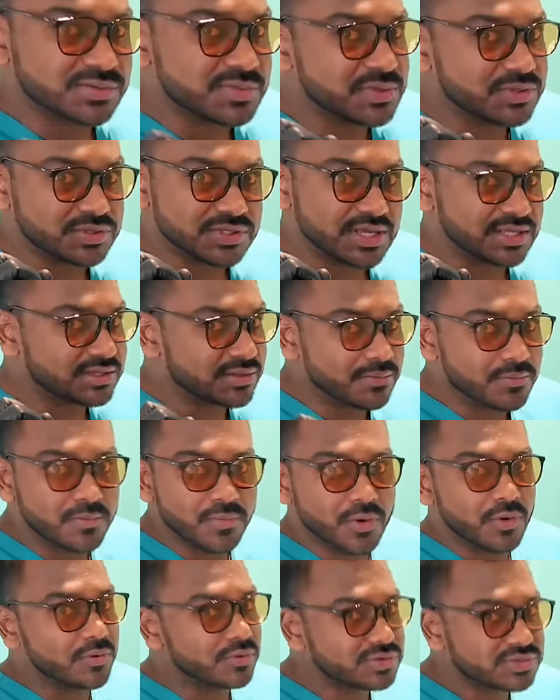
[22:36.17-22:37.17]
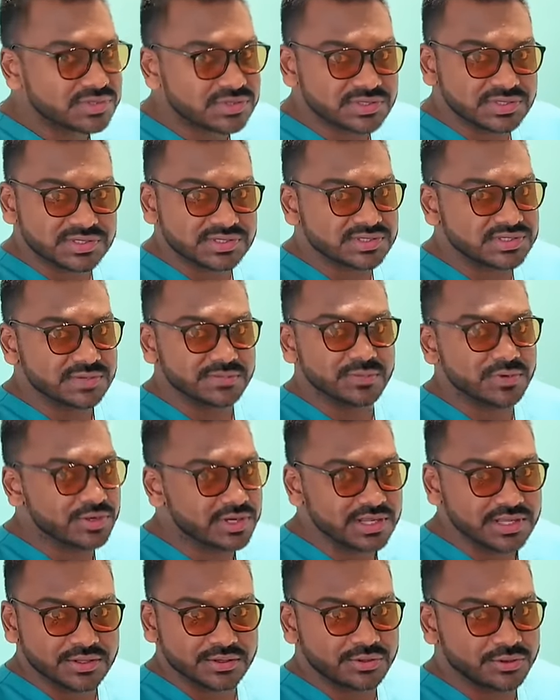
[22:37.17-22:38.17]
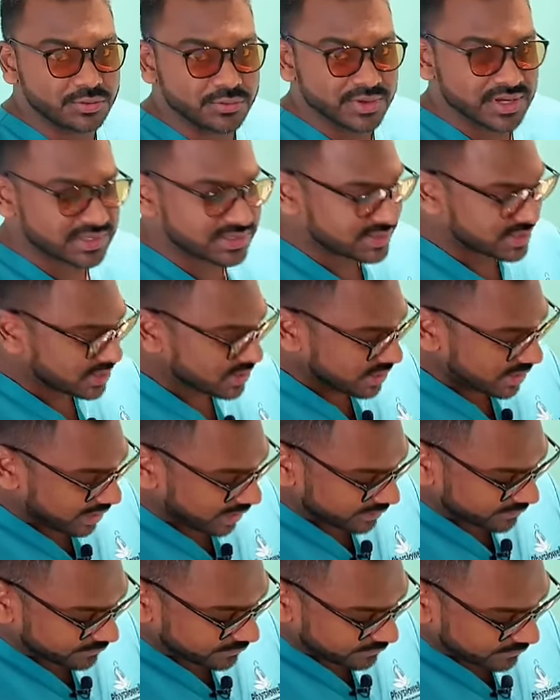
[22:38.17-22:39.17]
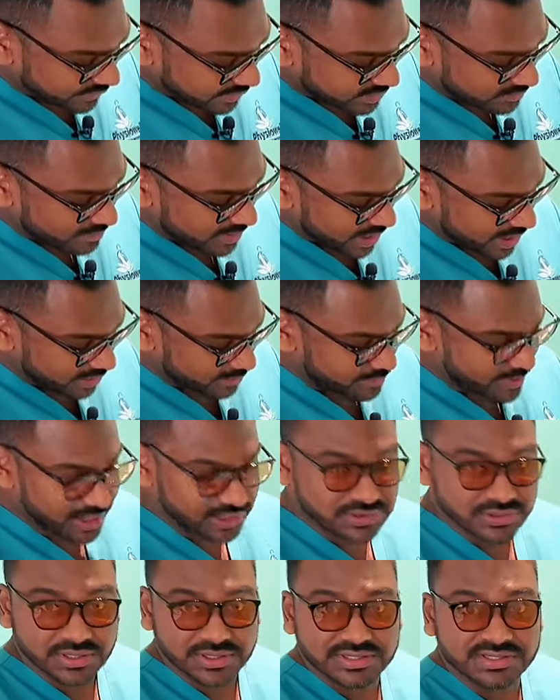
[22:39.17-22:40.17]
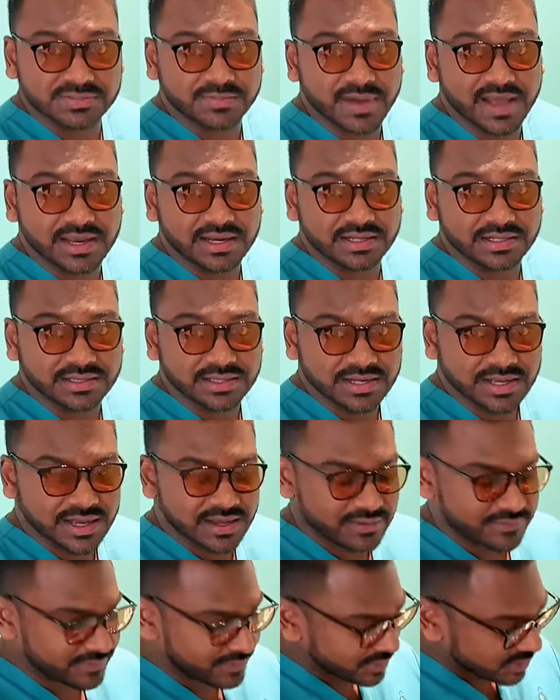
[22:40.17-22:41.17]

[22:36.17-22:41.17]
me to get the most stimuli through it and feedback back to the spinal nerve.